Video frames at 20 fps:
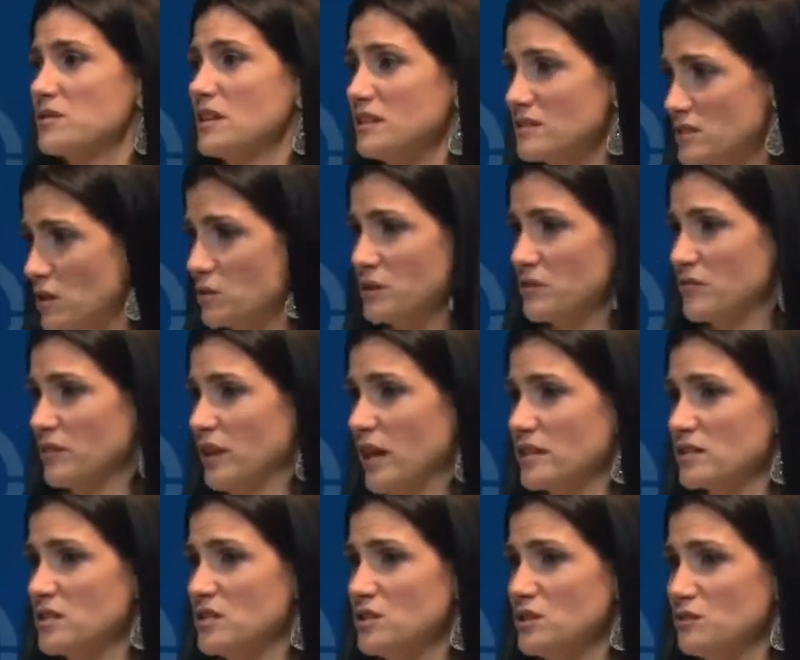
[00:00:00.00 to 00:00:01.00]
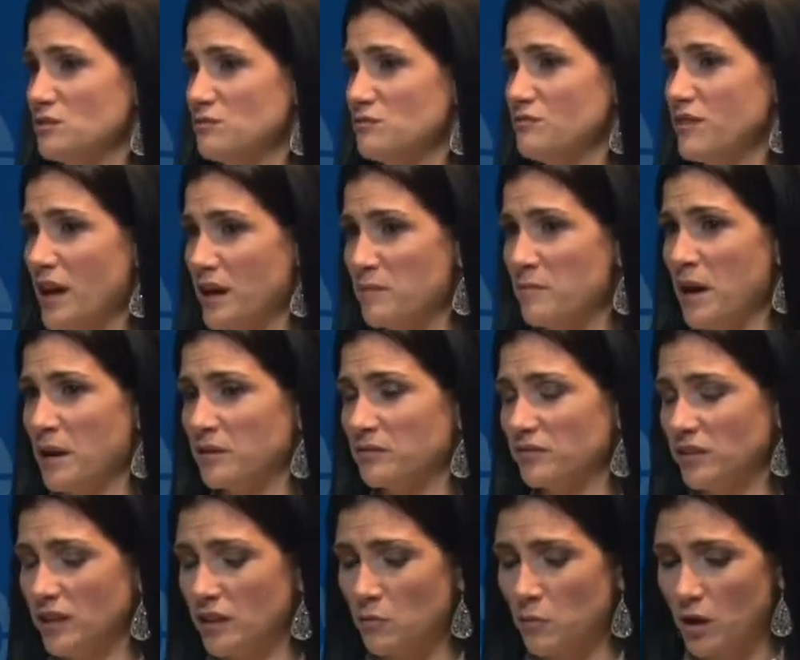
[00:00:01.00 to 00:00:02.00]
that don't even like to do that amount of
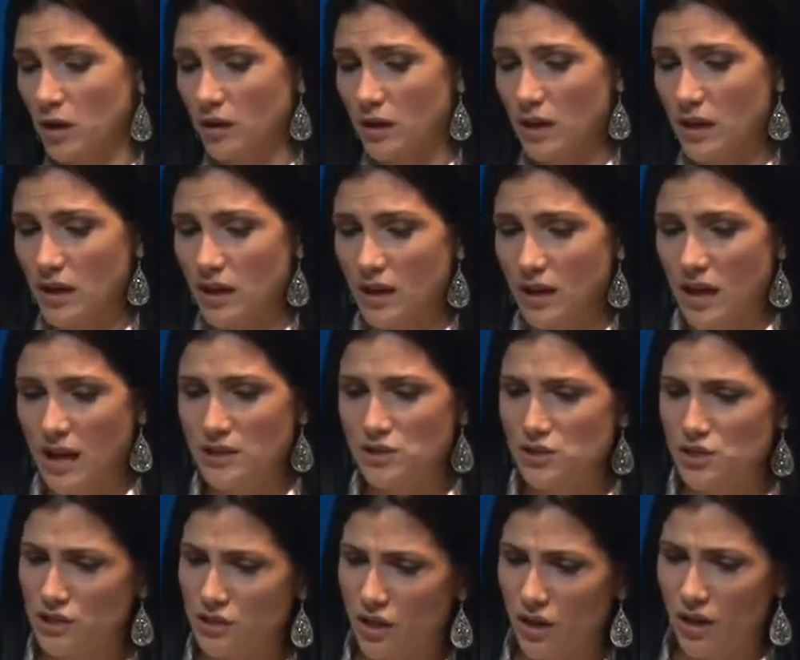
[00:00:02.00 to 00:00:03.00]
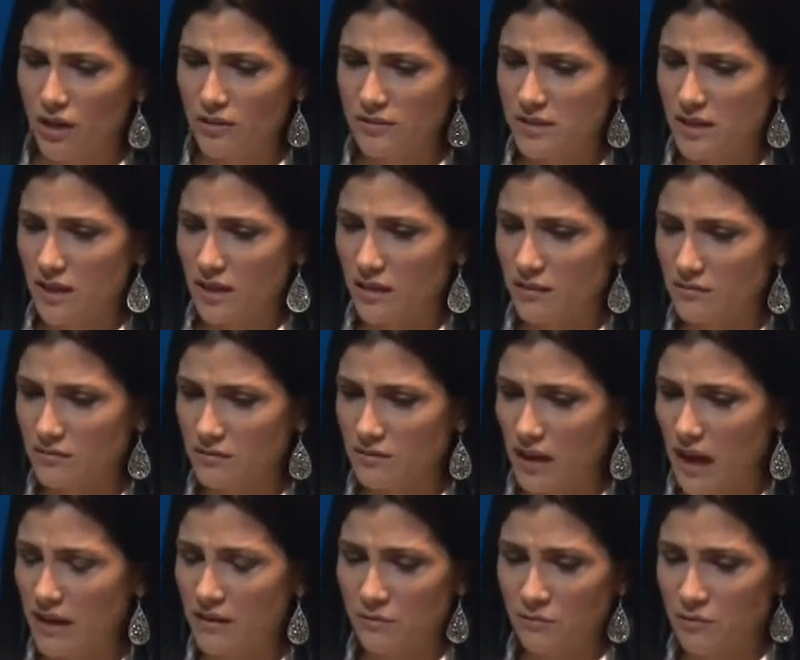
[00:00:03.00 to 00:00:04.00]
legwork. And she called, I
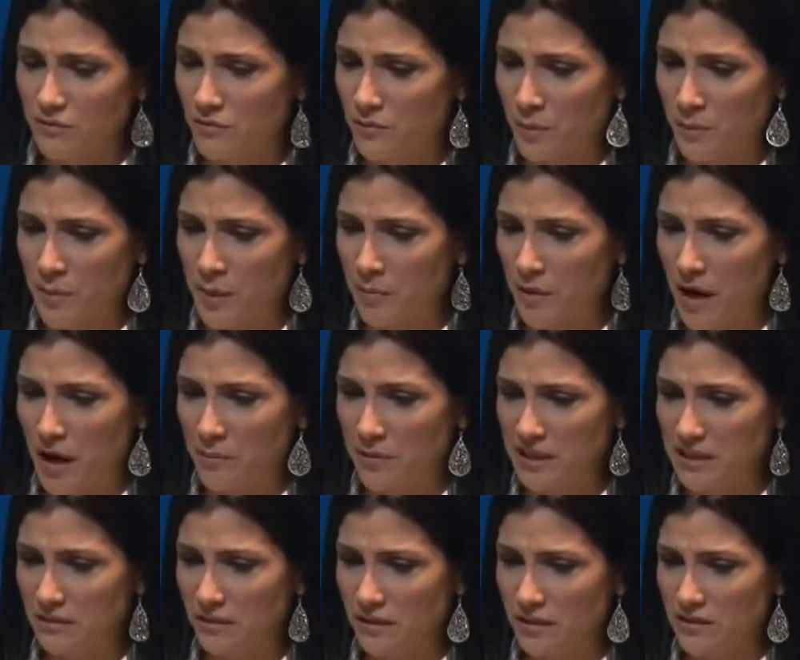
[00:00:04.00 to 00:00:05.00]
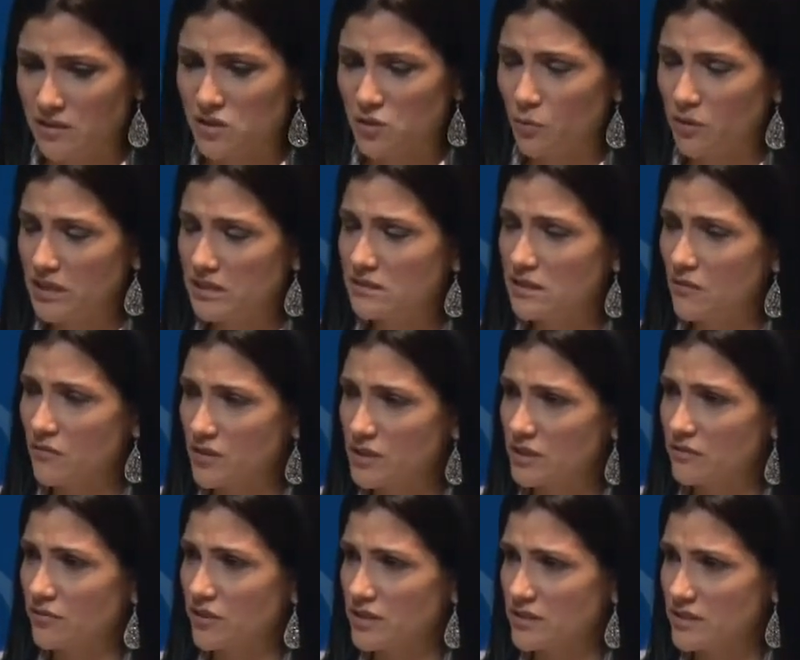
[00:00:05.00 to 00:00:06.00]
don't even remember how many clinics, 27
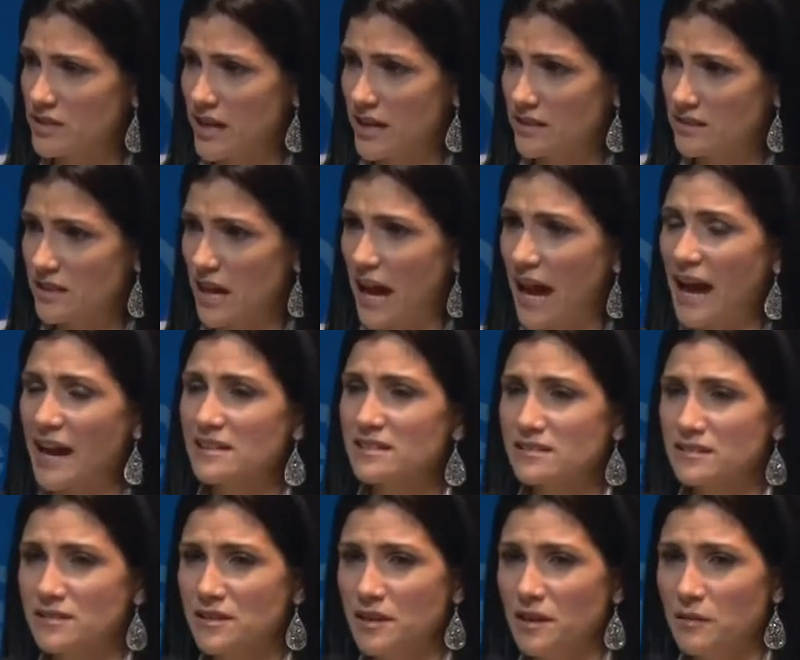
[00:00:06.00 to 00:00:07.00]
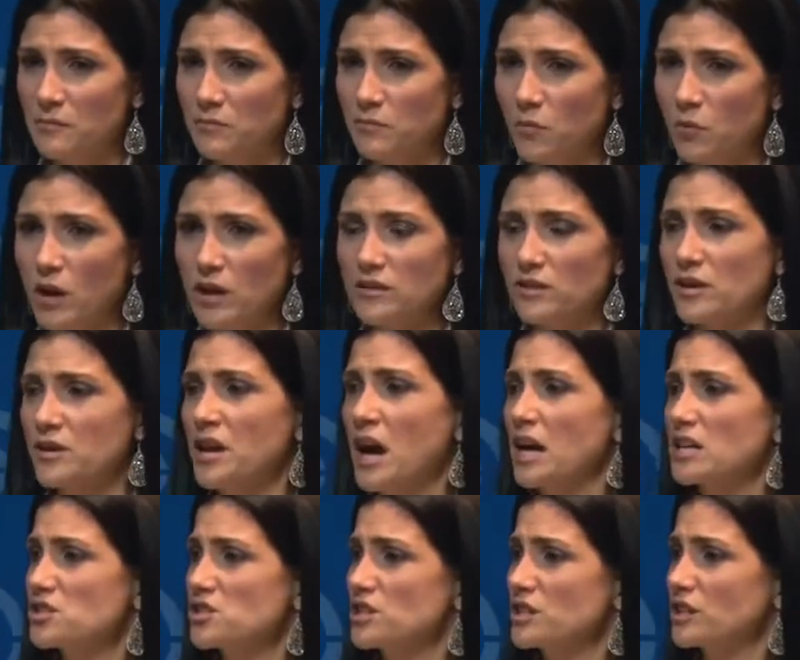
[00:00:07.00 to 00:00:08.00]
different states, asked them whether or
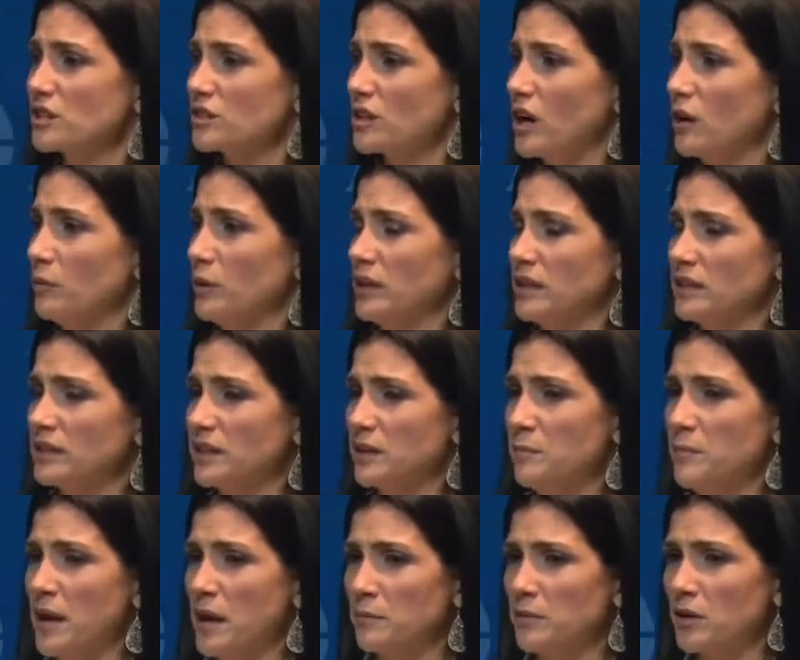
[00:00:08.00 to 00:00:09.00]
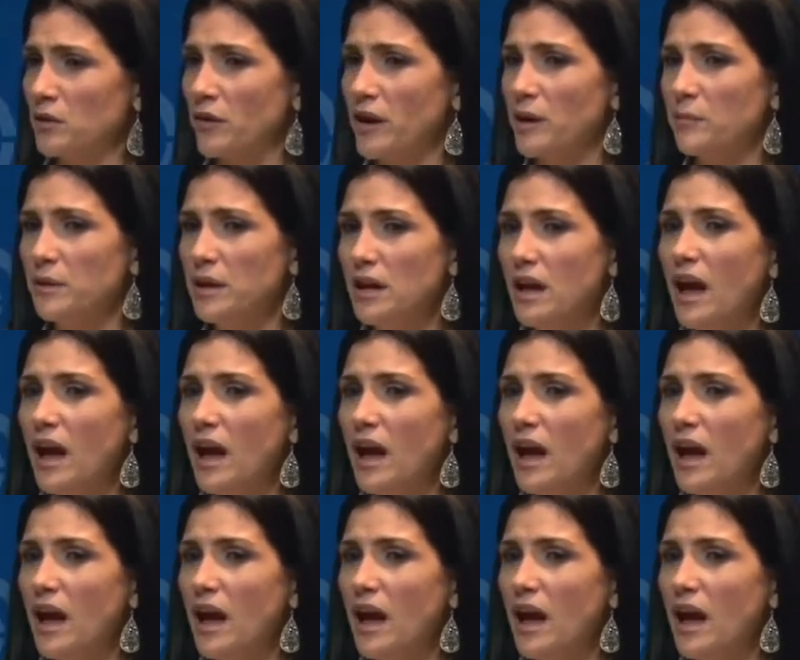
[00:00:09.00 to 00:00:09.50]
not she could go in and get a mammogram.